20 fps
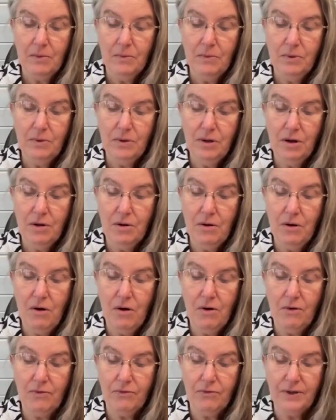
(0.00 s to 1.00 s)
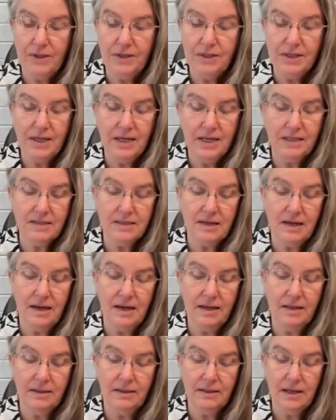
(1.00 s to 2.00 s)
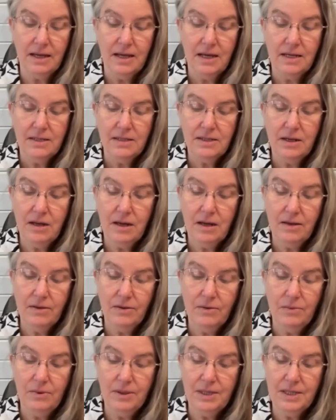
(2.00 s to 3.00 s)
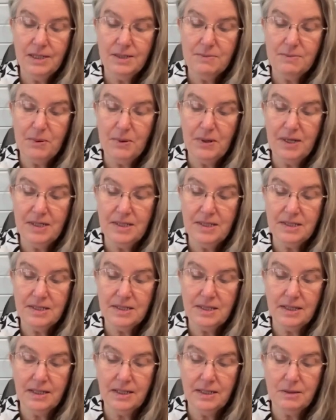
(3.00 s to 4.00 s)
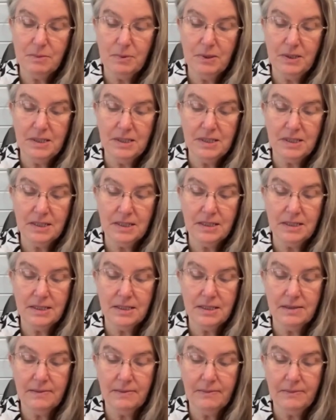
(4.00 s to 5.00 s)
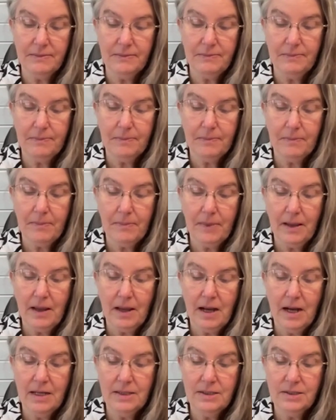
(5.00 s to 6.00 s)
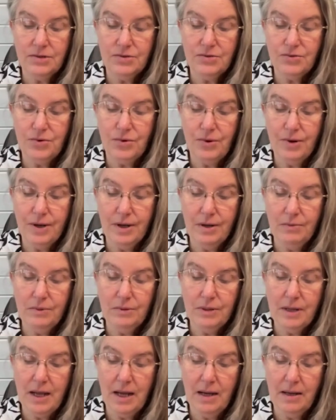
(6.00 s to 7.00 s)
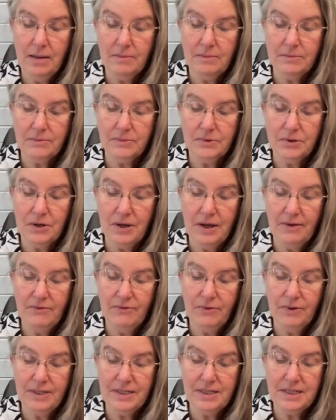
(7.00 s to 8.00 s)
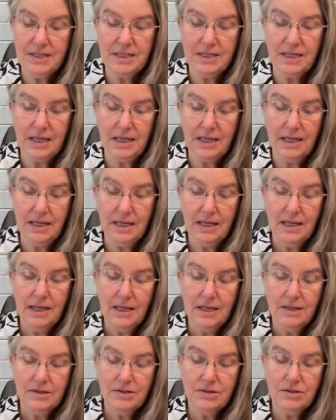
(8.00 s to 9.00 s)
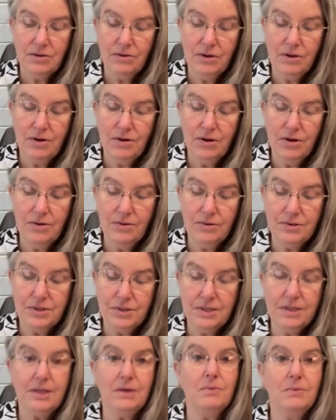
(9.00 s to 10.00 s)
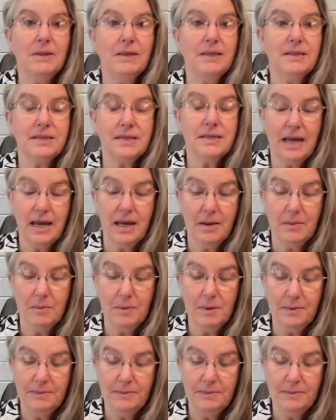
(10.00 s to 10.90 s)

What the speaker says: will go off into exile, together with his priests and his princes. A destroyer will come to every city, so that no city will escape.